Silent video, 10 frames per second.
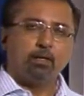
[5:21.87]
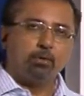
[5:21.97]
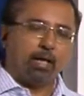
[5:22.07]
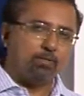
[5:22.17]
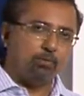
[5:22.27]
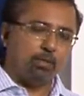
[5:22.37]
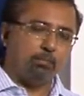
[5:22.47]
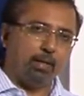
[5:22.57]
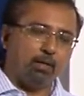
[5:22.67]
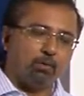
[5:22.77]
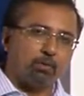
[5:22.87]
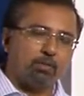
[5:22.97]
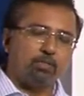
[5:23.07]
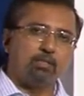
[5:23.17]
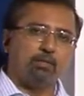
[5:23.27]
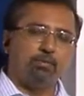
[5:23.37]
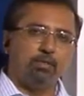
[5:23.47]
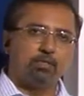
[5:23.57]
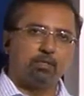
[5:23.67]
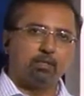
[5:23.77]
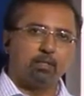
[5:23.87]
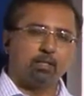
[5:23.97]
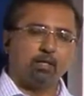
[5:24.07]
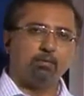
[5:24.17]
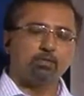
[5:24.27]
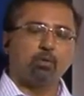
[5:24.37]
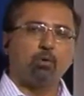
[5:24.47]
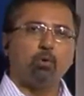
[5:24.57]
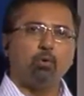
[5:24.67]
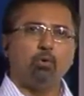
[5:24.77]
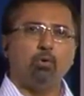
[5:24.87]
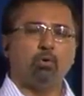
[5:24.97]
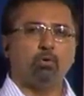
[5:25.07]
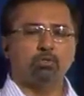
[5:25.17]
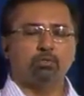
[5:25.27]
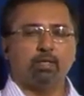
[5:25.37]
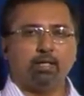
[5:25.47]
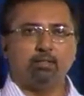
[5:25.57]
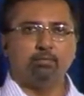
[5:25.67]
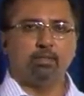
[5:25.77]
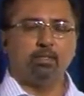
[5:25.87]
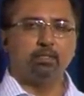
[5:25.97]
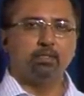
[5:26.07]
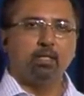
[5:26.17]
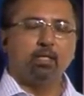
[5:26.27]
You, as you can make out this definition covers a whole host of activities,